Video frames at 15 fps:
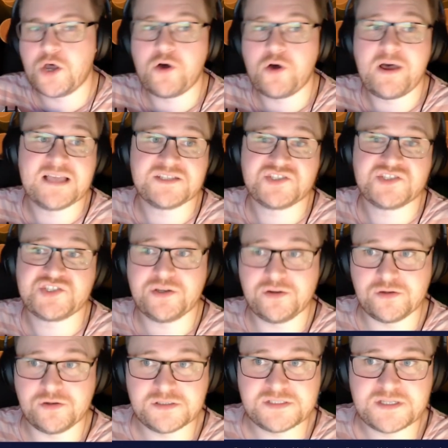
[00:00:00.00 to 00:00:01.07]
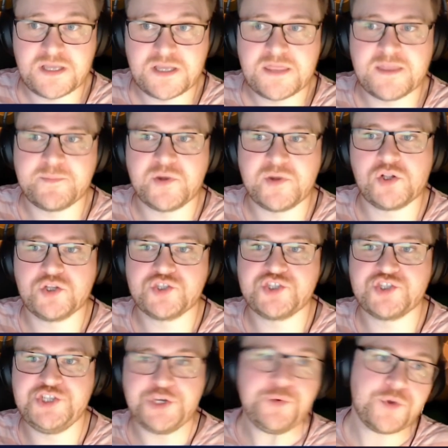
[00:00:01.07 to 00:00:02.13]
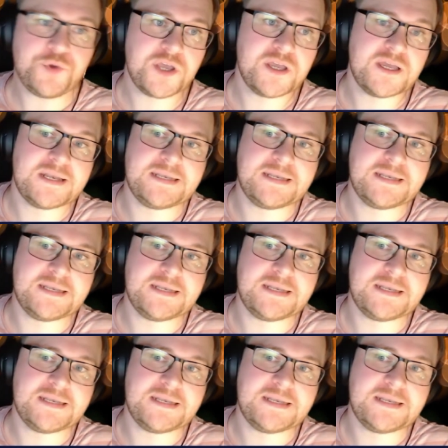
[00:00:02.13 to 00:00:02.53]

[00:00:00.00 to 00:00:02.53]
or has sold the models Duke,